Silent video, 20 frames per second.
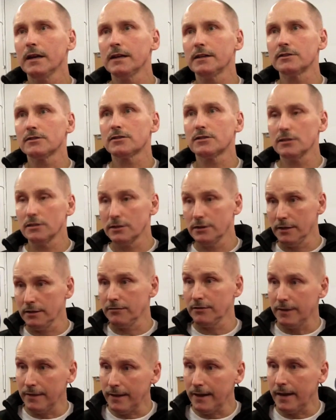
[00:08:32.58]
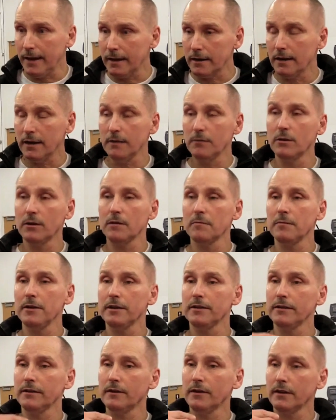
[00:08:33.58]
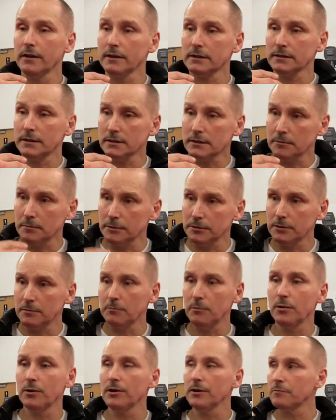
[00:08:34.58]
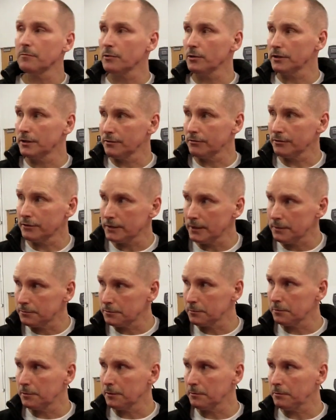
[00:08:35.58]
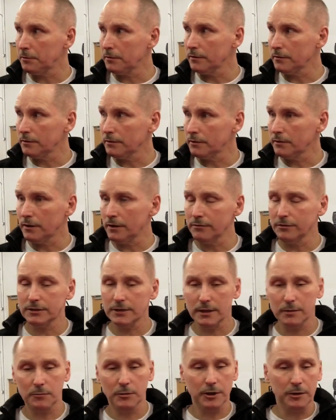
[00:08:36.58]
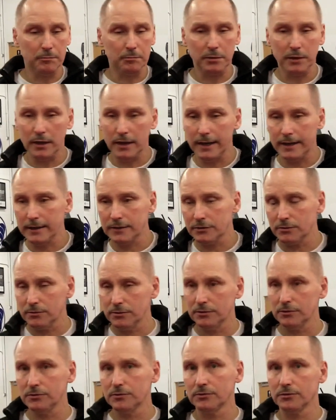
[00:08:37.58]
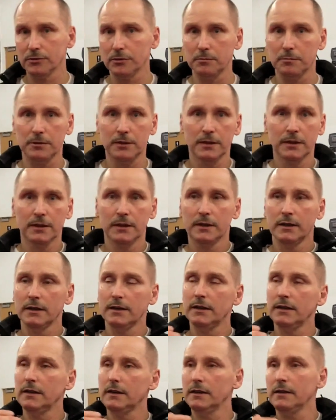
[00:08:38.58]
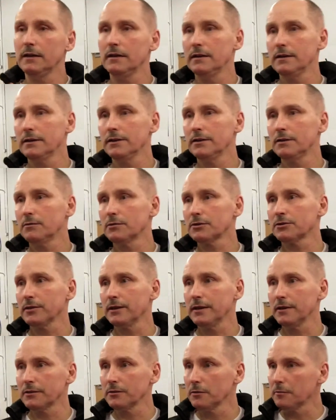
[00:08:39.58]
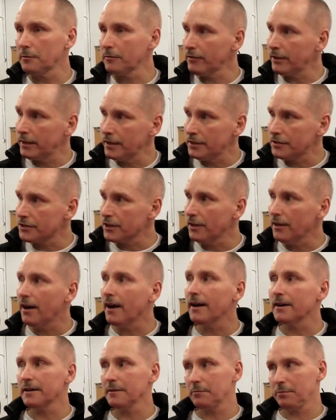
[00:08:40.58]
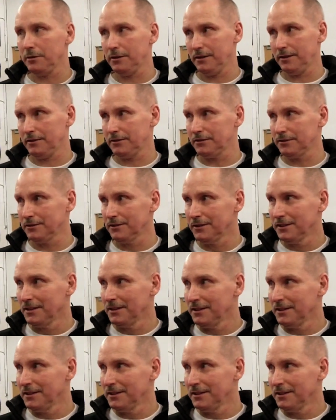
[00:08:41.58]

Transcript: And given that, I want to make the art accessible to more and more different types of people. You know, every time we apply it to a new group, you know, we're training a group of NHL hockey players,